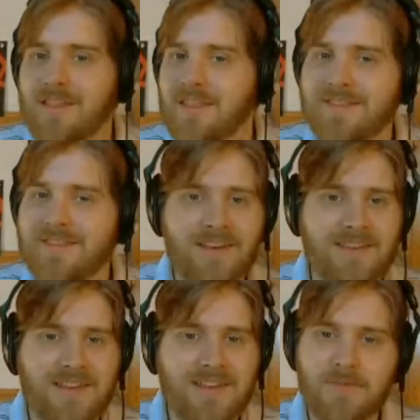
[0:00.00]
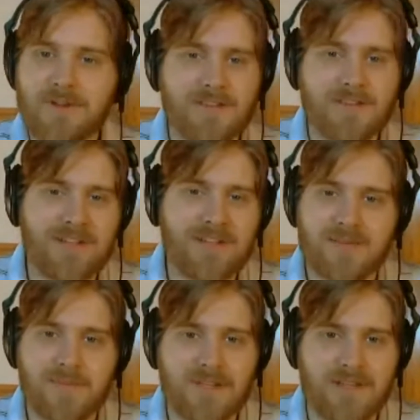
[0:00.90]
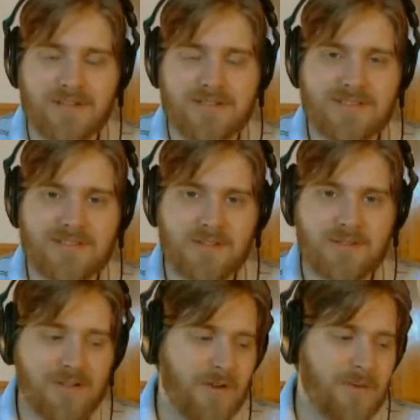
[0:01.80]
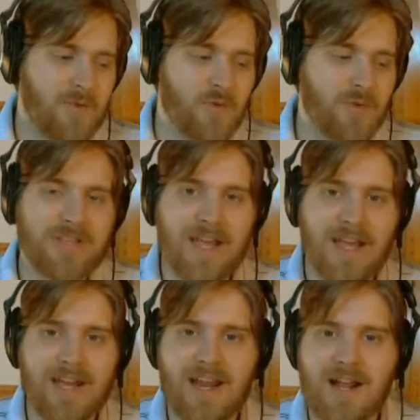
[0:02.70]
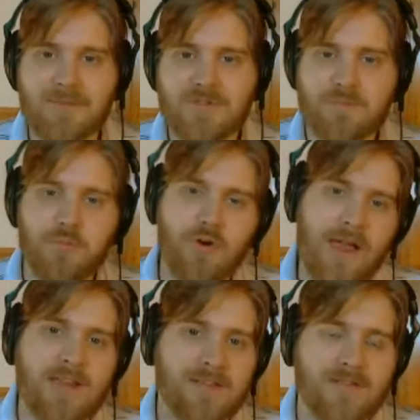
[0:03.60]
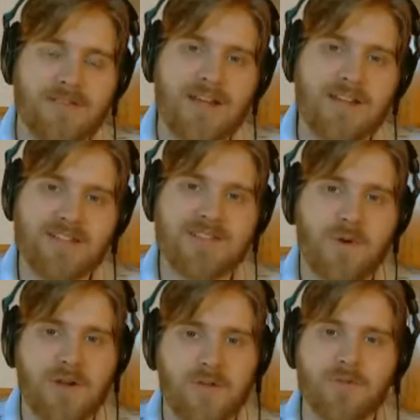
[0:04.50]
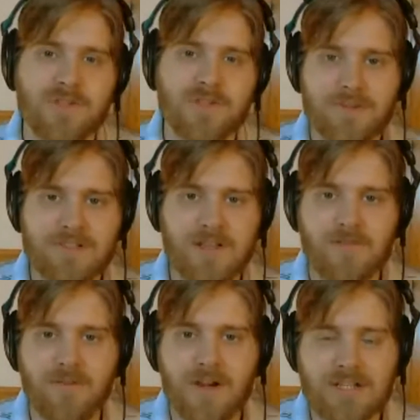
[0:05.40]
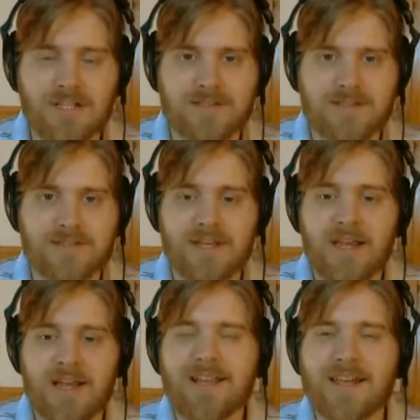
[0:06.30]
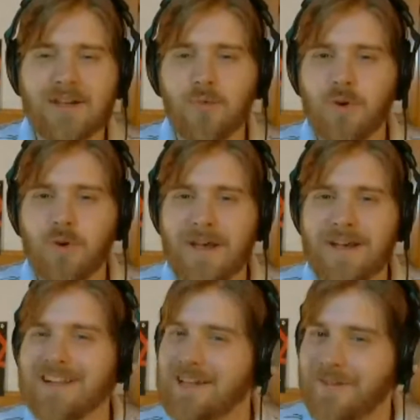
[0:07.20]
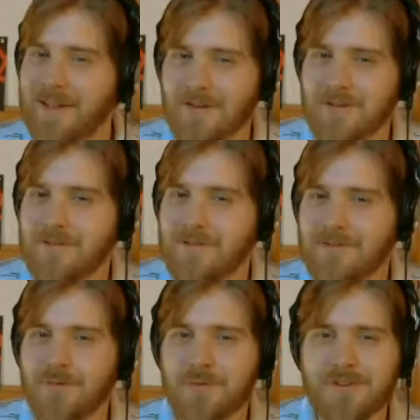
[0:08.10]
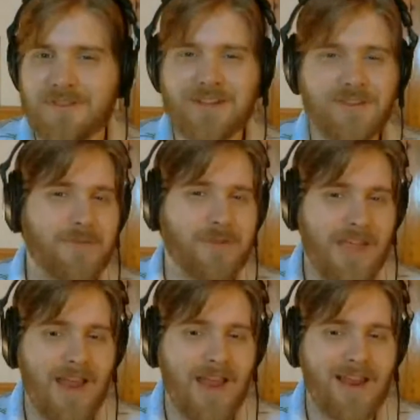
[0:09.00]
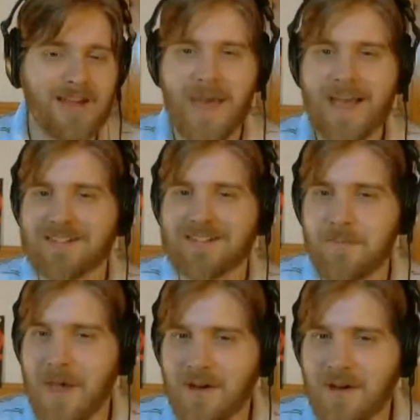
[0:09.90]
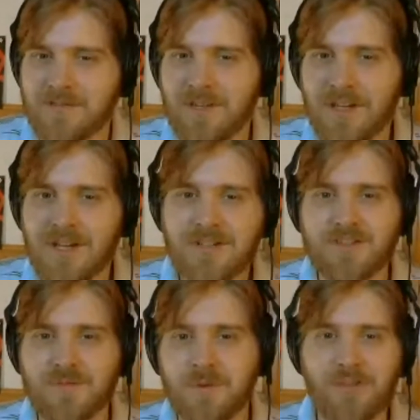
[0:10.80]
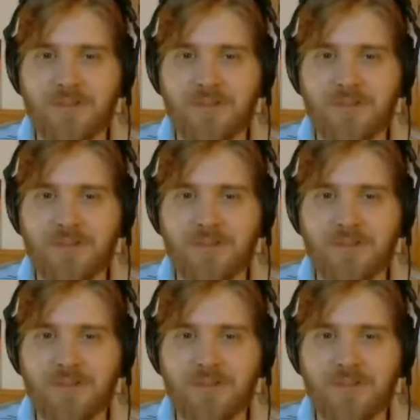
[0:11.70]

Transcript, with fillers: The second time around is not going to be good. So look for him to ruin that. And I'm just praying that he doesn't want to ruin some of his other franchises. Like, what about Cliffhanger? What are they going to do with that? Like, back to the mountain. Just no